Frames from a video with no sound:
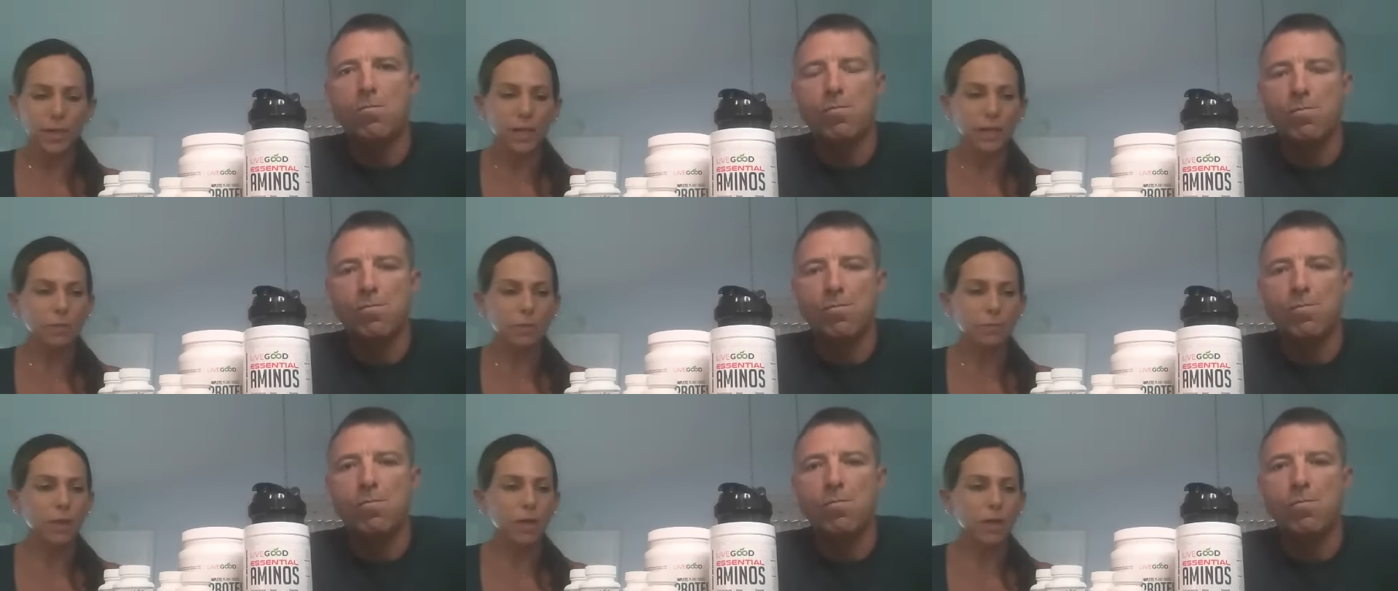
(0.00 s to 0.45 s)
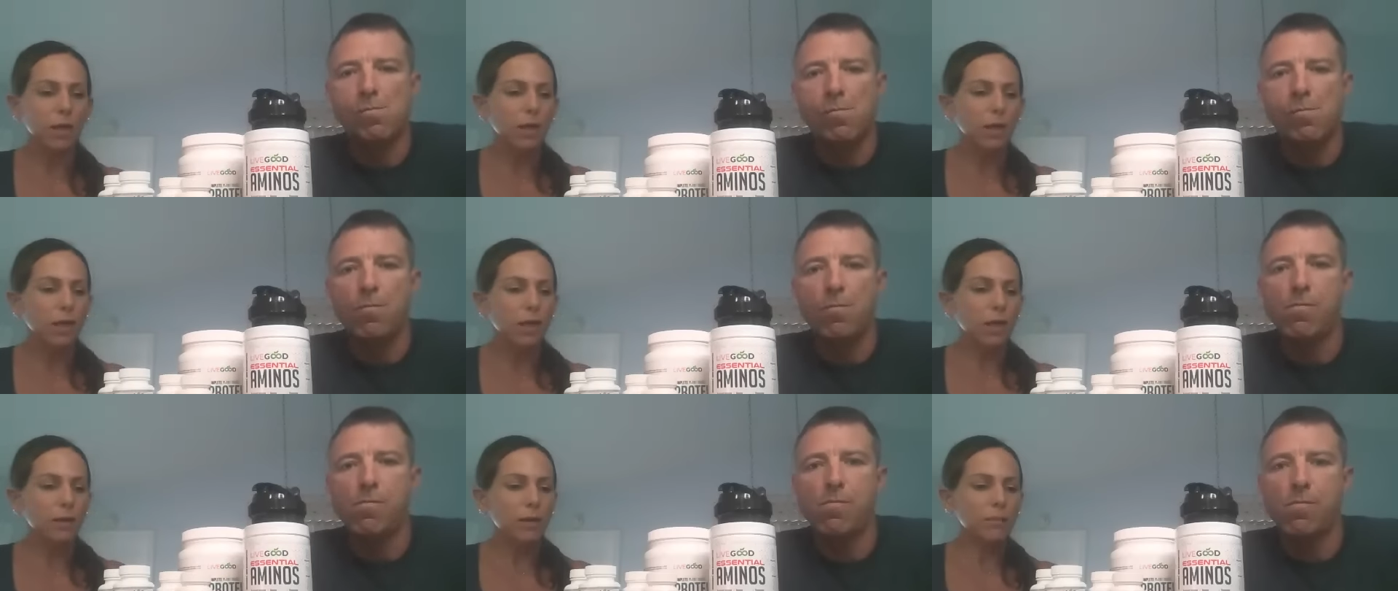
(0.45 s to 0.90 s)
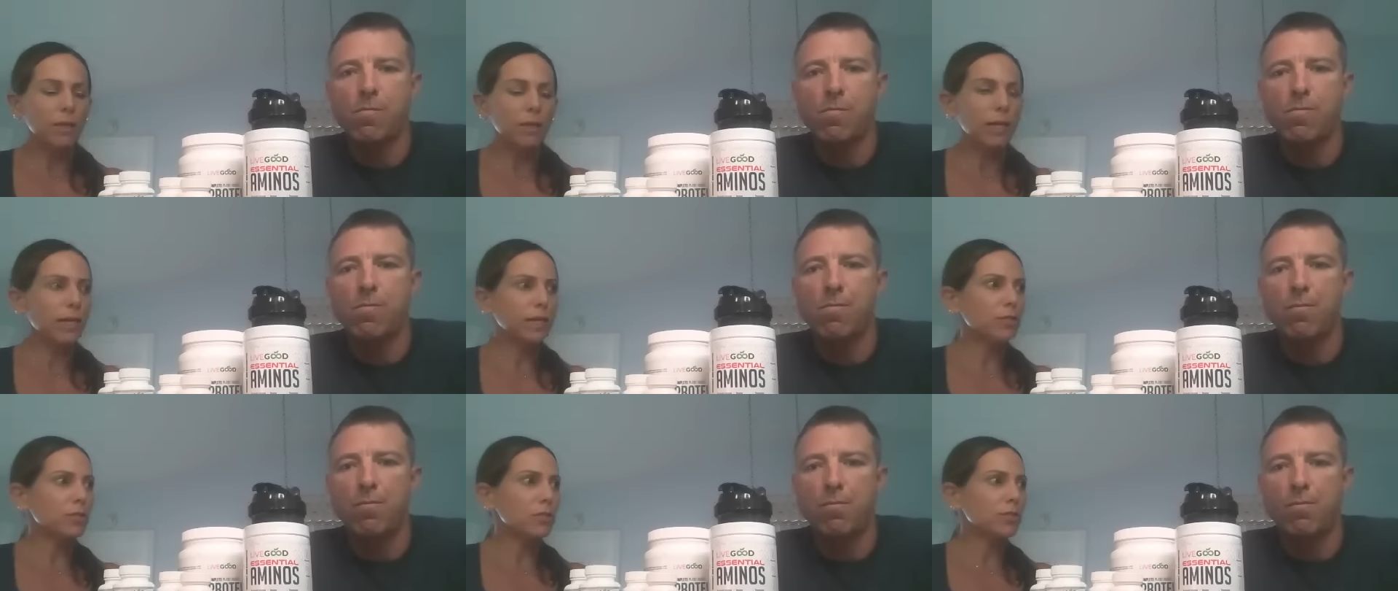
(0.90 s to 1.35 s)
Speaker 1: Um, I mean,
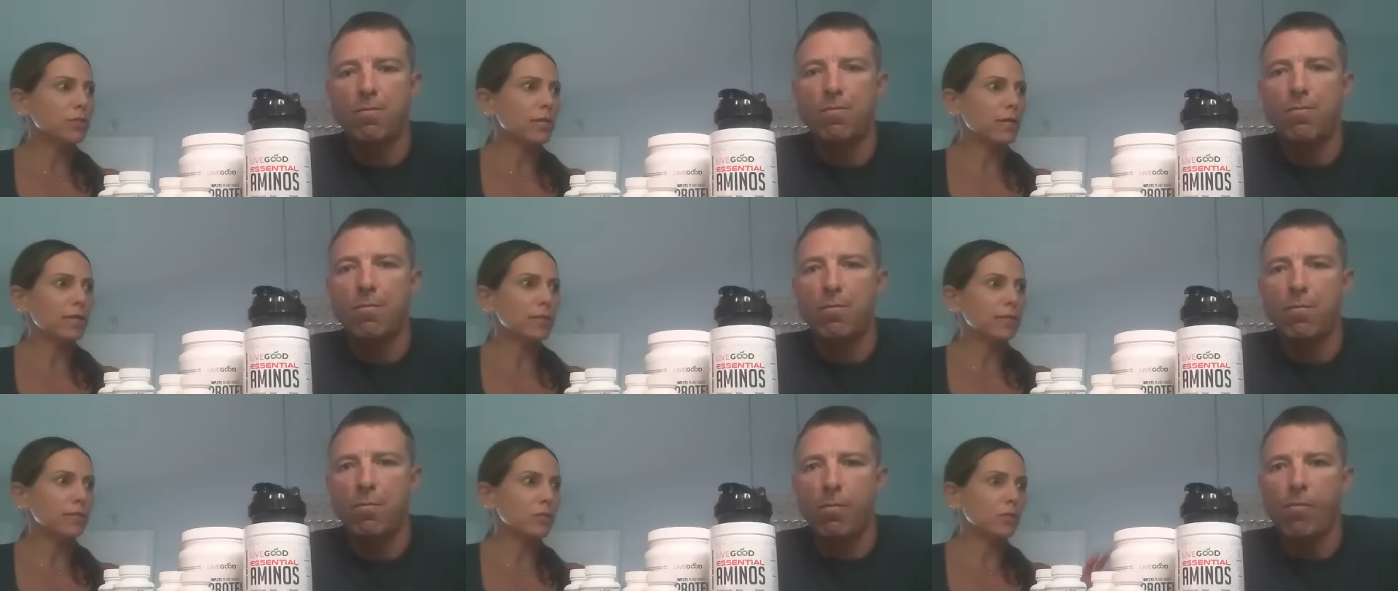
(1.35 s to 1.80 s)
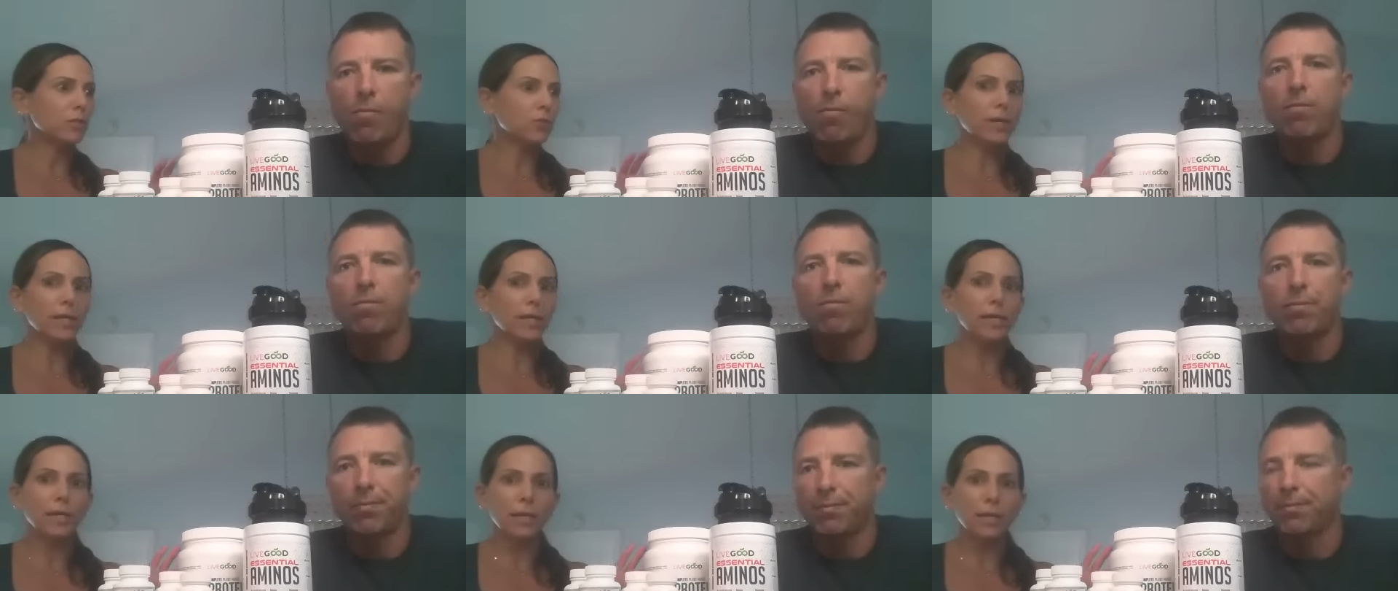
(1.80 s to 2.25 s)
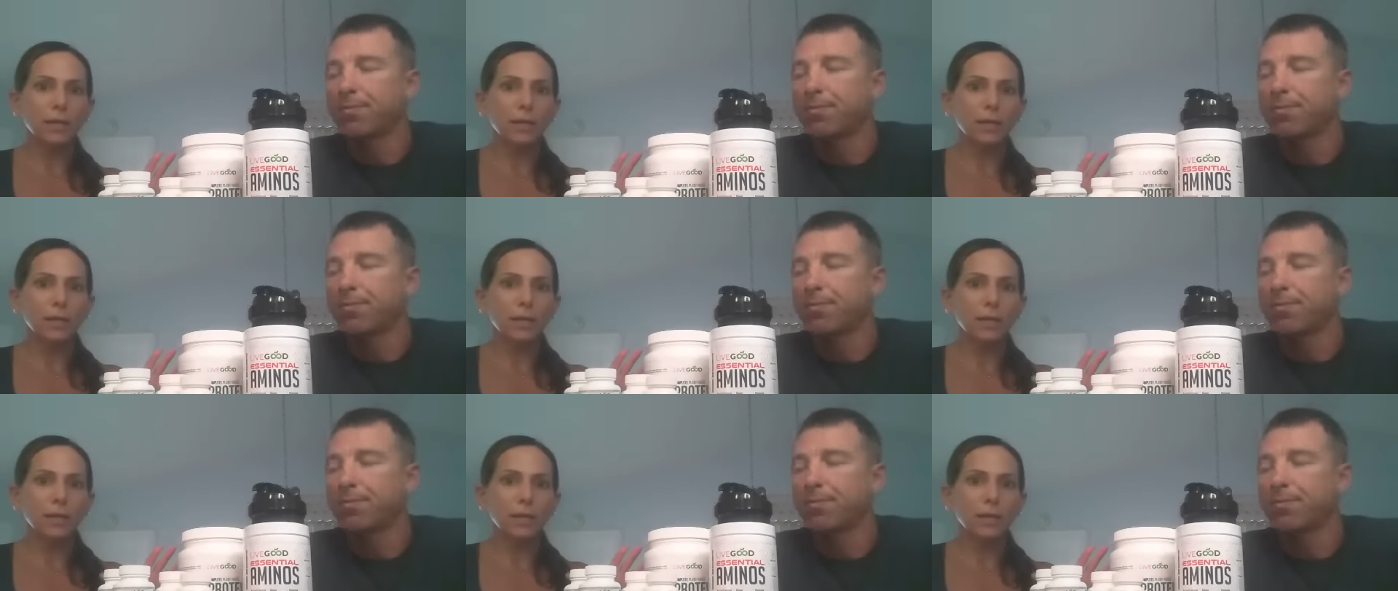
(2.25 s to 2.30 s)
exercise is great.